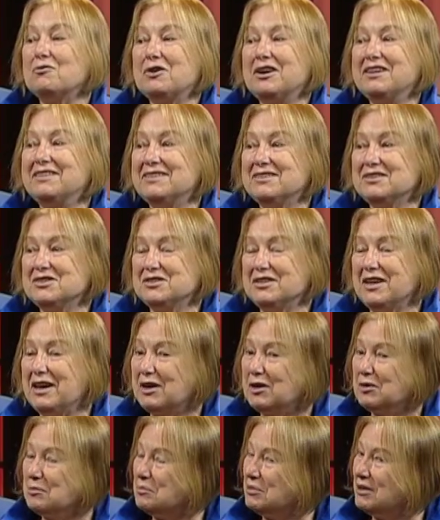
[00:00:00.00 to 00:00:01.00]
right this
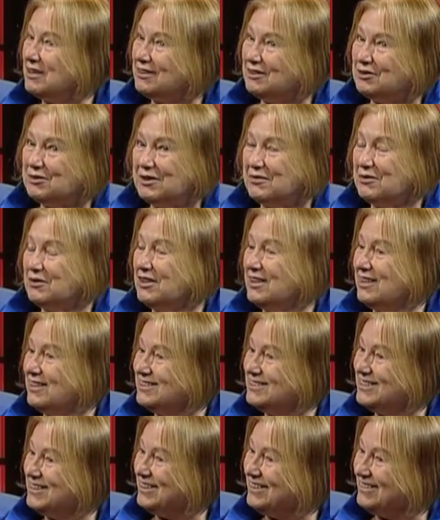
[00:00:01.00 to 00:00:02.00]
second, but you never
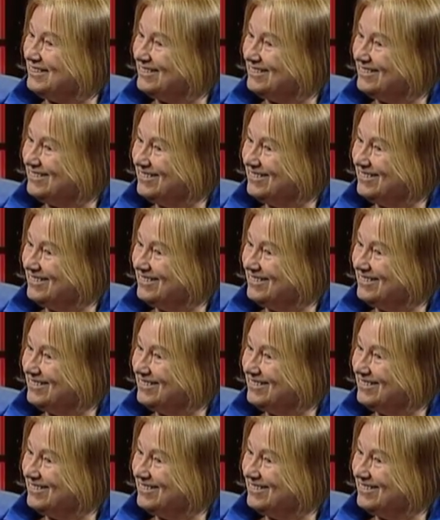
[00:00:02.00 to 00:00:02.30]
can tell.